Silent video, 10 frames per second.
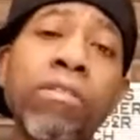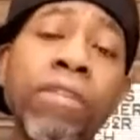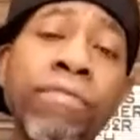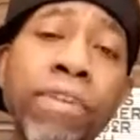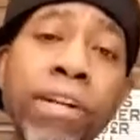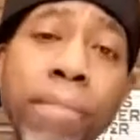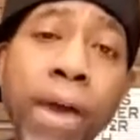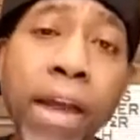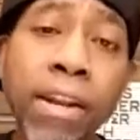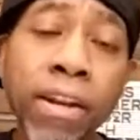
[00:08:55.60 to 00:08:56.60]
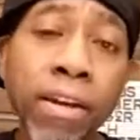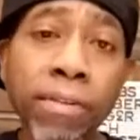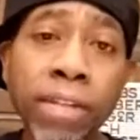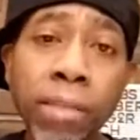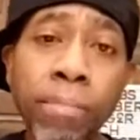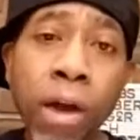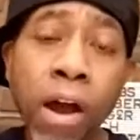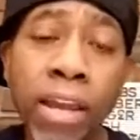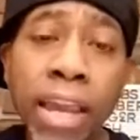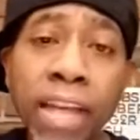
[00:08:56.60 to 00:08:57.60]
a friend of mine and another
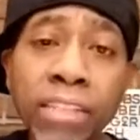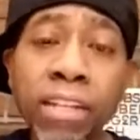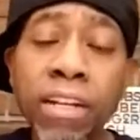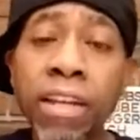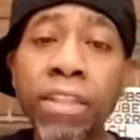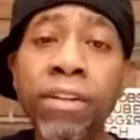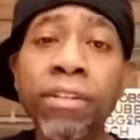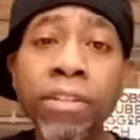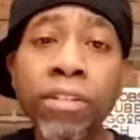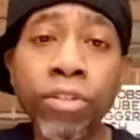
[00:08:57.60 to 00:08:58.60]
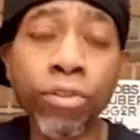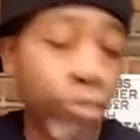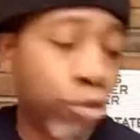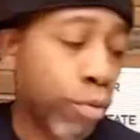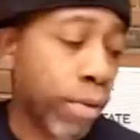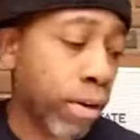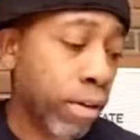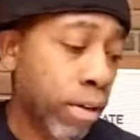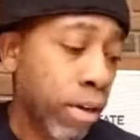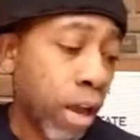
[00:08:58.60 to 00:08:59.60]
podcaster, another
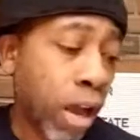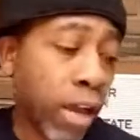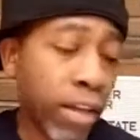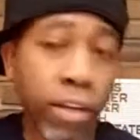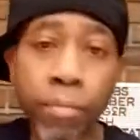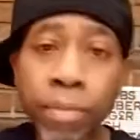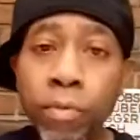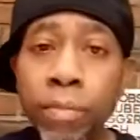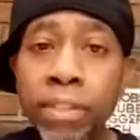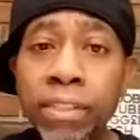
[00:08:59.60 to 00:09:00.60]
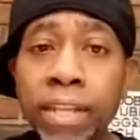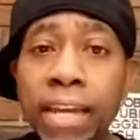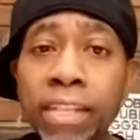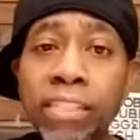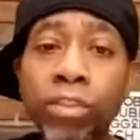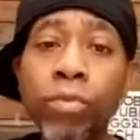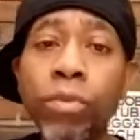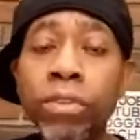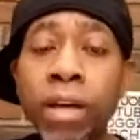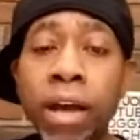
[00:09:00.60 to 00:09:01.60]
YouTuber. He couldn't be with me tonight because he's
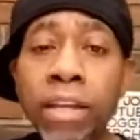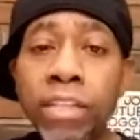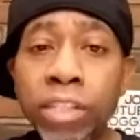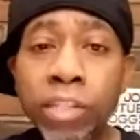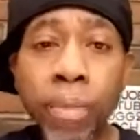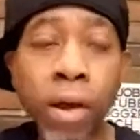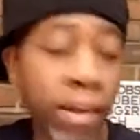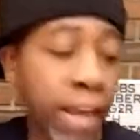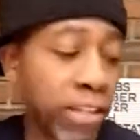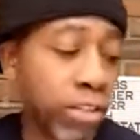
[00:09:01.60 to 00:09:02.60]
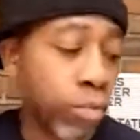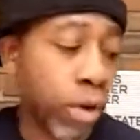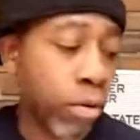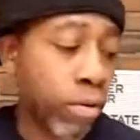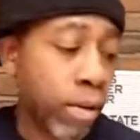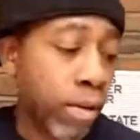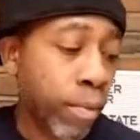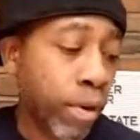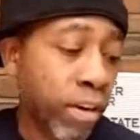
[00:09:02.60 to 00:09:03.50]
doing his podcast as well. But